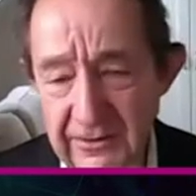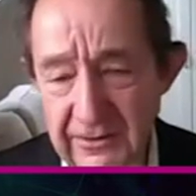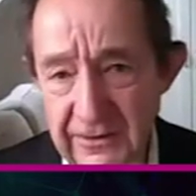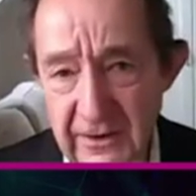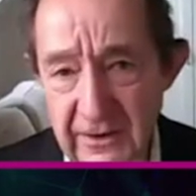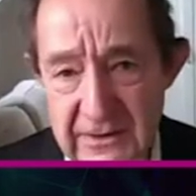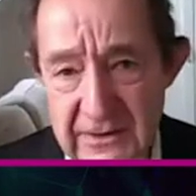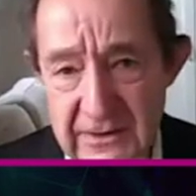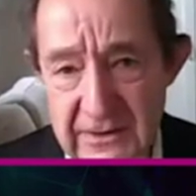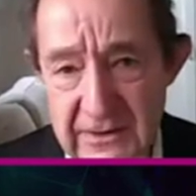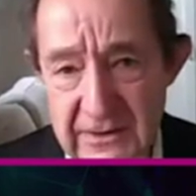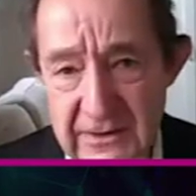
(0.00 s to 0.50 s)

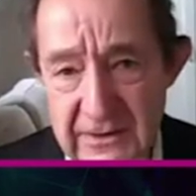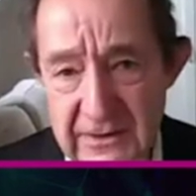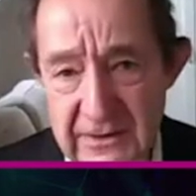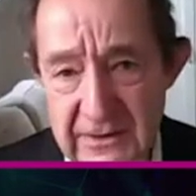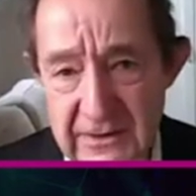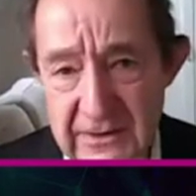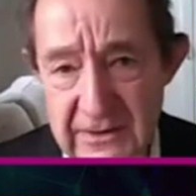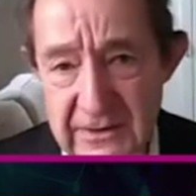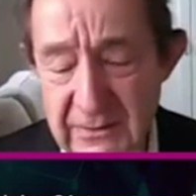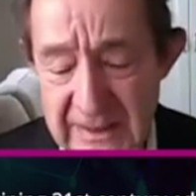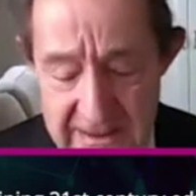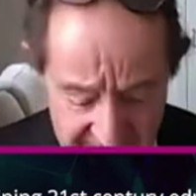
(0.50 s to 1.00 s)
that to
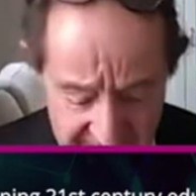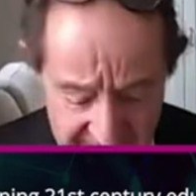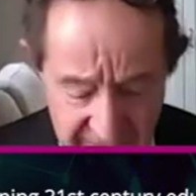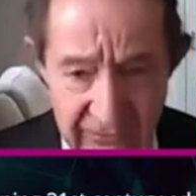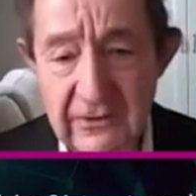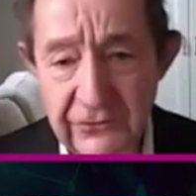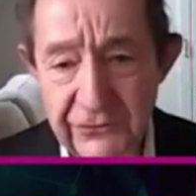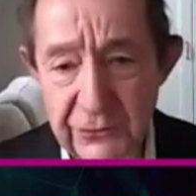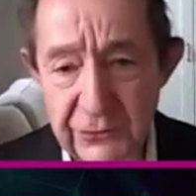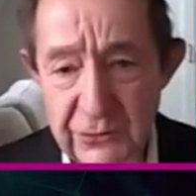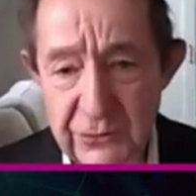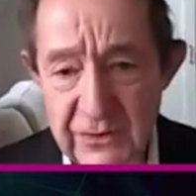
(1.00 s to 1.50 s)
expect every
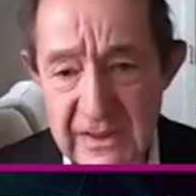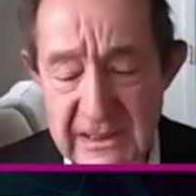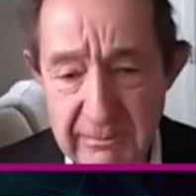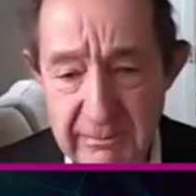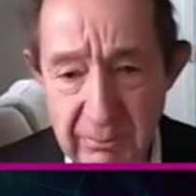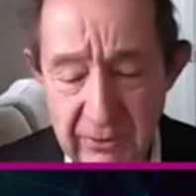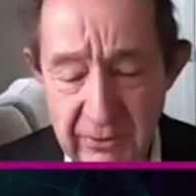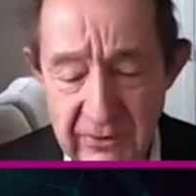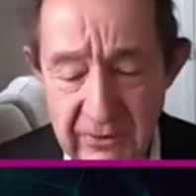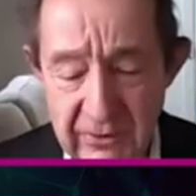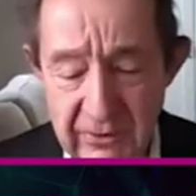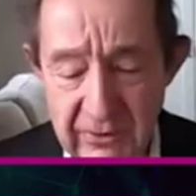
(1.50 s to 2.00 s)
single
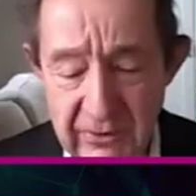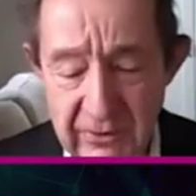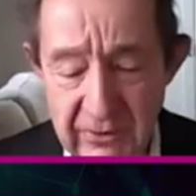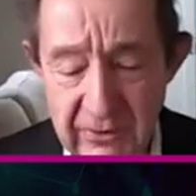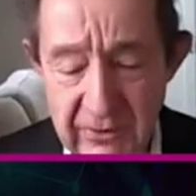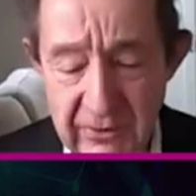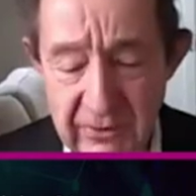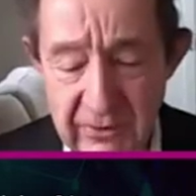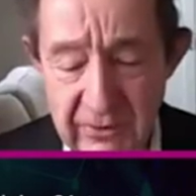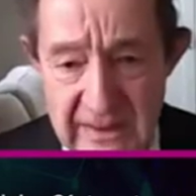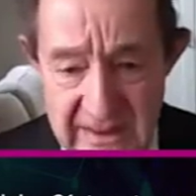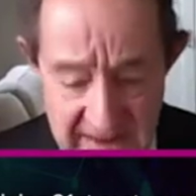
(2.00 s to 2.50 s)
student to
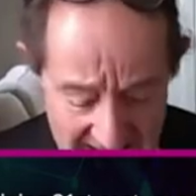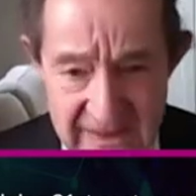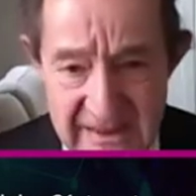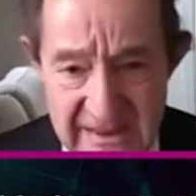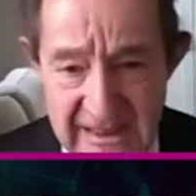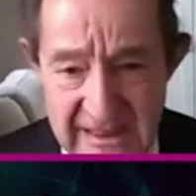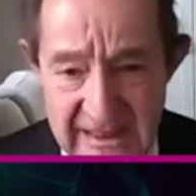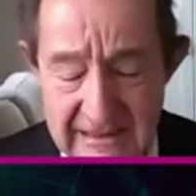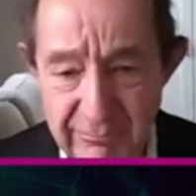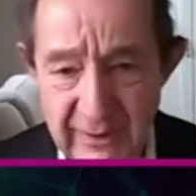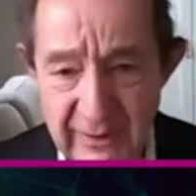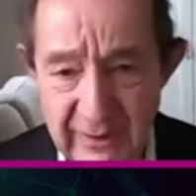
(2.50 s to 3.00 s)
be
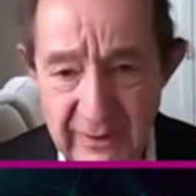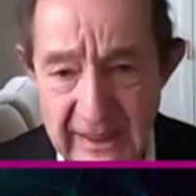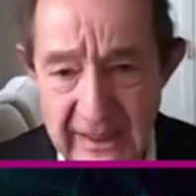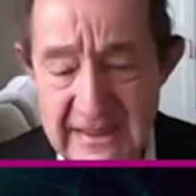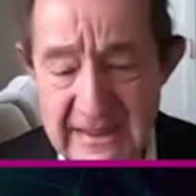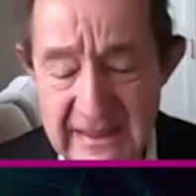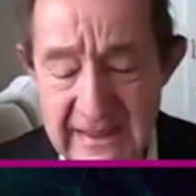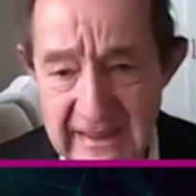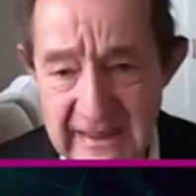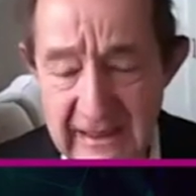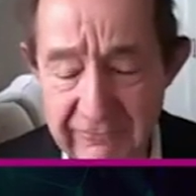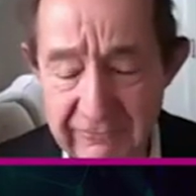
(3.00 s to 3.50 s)
progressing at the
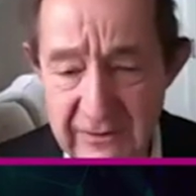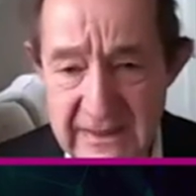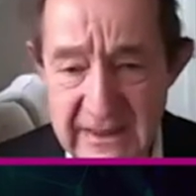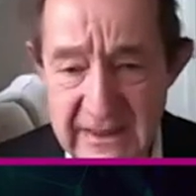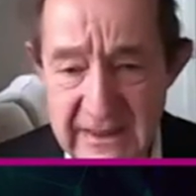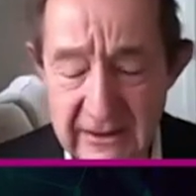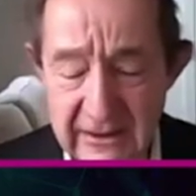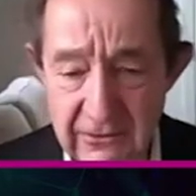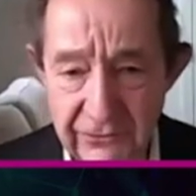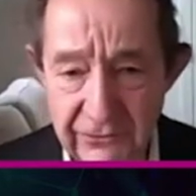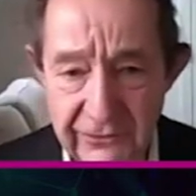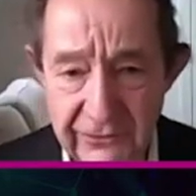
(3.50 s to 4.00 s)
same
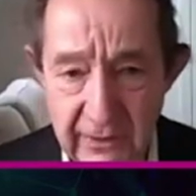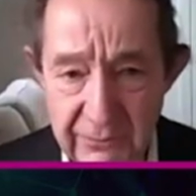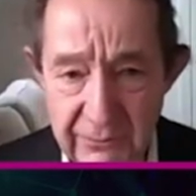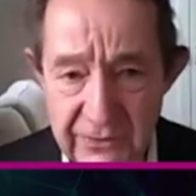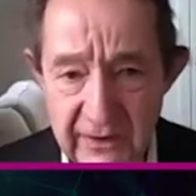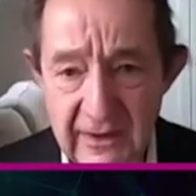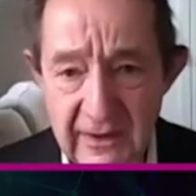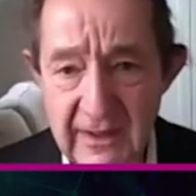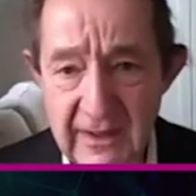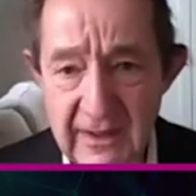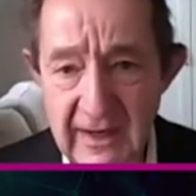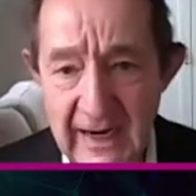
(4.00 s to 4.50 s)
pace in every
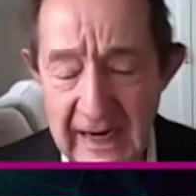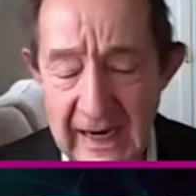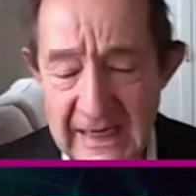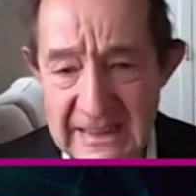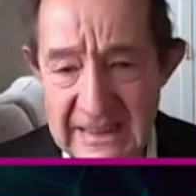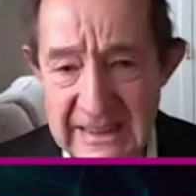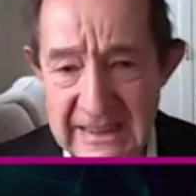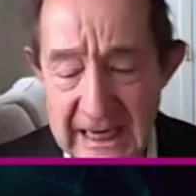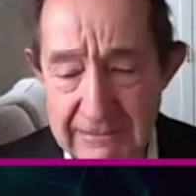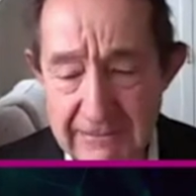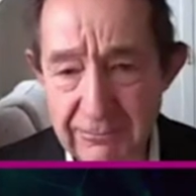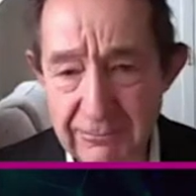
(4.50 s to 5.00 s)
single
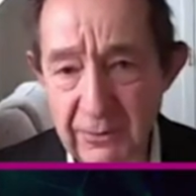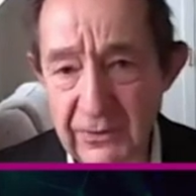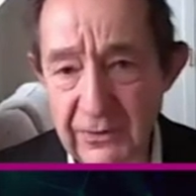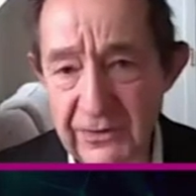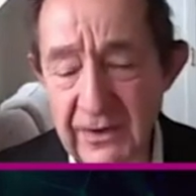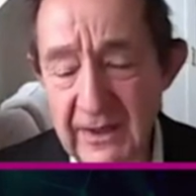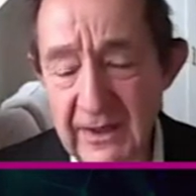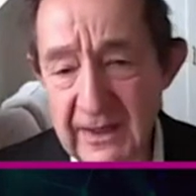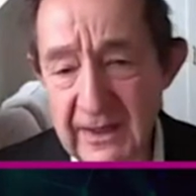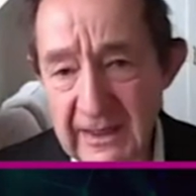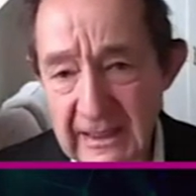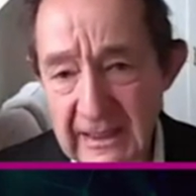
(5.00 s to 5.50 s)
subject as
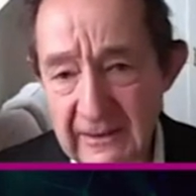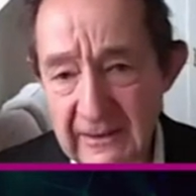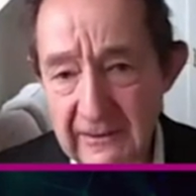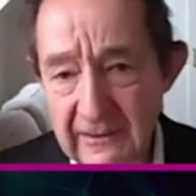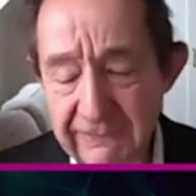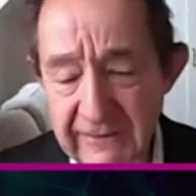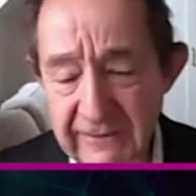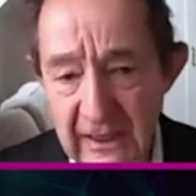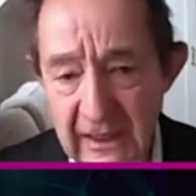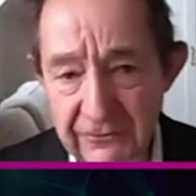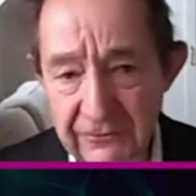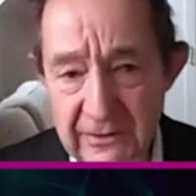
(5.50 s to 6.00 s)
happened
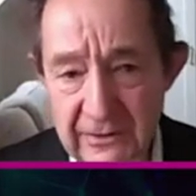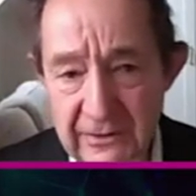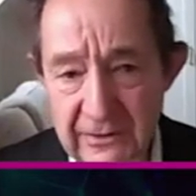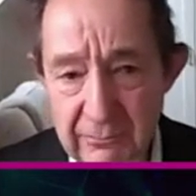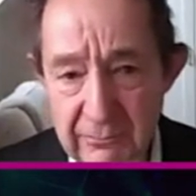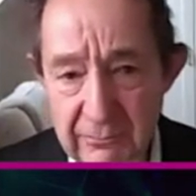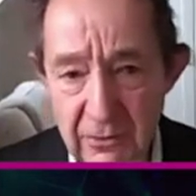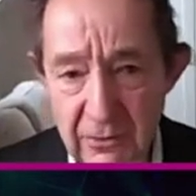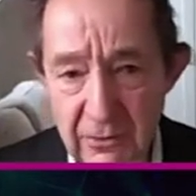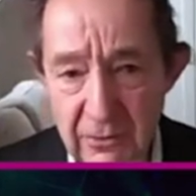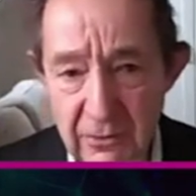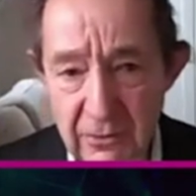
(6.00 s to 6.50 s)
in the
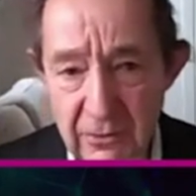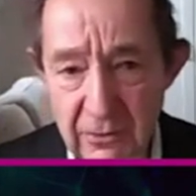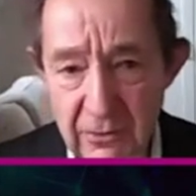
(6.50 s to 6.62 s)
factory model.